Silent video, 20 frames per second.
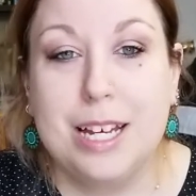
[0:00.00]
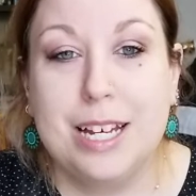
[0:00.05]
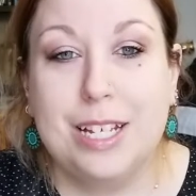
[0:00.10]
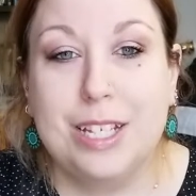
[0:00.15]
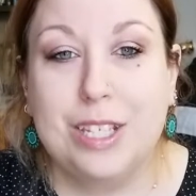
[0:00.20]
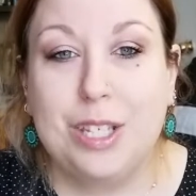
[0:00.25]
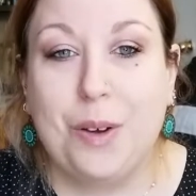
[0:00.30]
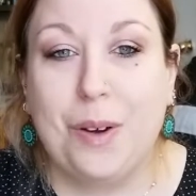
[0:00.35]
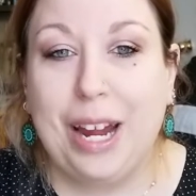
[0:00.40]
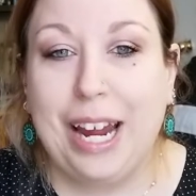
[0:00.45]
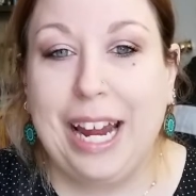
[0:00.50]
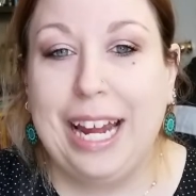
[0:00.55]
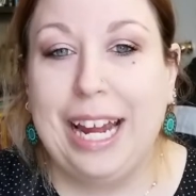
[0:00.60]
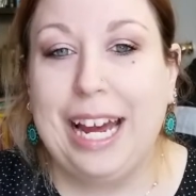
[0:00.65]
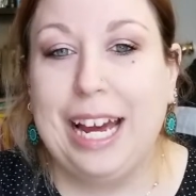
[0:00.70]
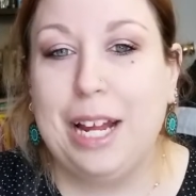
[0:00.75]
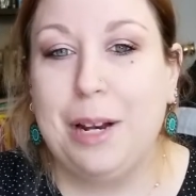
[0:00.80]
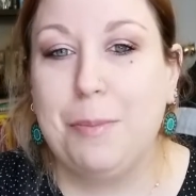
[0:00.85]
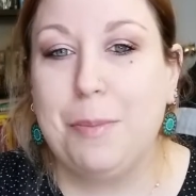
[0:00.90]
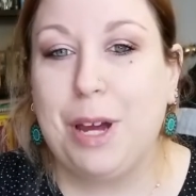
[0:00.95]
So I
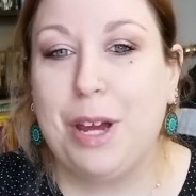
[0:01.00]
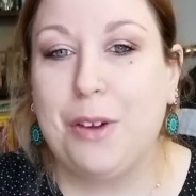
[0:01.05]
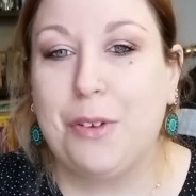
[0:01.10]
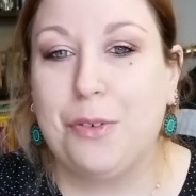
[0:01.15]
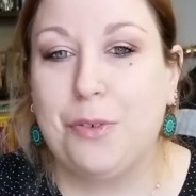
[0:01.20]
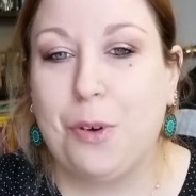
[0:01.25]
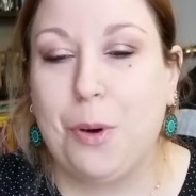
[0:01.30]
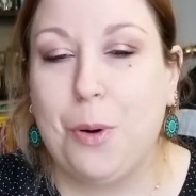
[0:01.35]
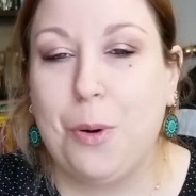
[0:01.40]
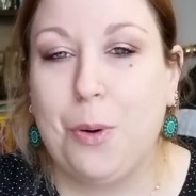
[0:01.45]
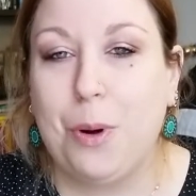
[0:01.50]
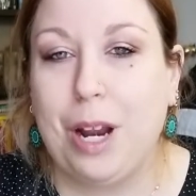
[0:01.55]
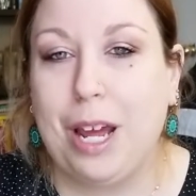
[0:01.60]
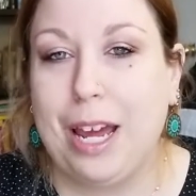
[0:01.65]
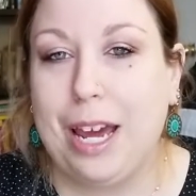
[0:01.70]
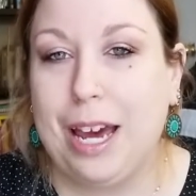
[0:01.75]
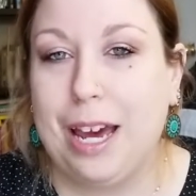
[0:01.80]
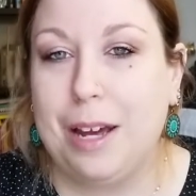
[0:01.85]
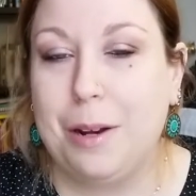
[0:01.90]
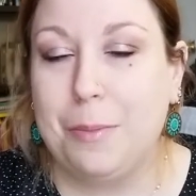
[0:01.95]
had my phone, I
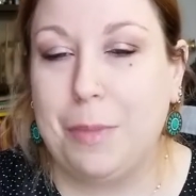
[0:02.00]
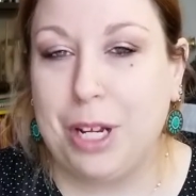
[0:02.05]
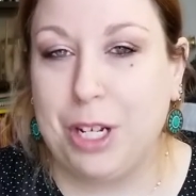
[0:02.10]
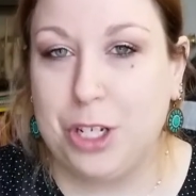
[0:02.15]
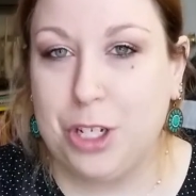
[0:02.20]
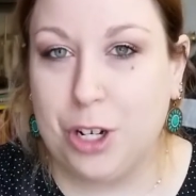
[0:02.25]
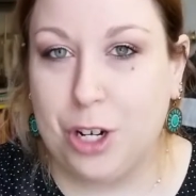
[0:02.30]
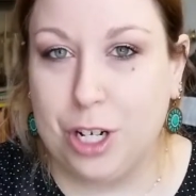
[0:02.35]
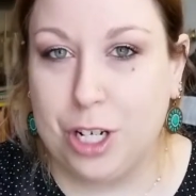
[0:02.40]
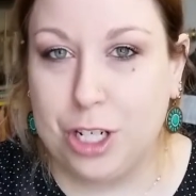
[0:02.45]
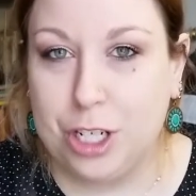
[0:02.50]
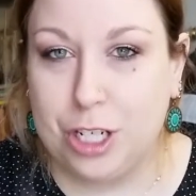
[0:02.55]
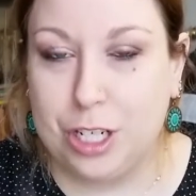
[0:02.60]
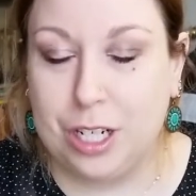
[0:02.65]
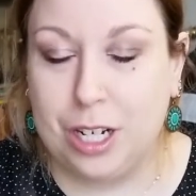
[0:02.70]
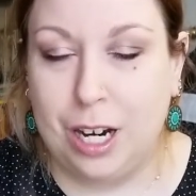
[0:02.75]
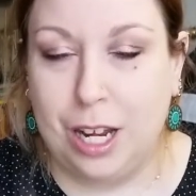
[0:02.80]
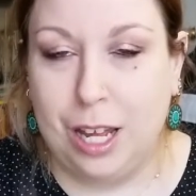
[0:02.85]
had my charger.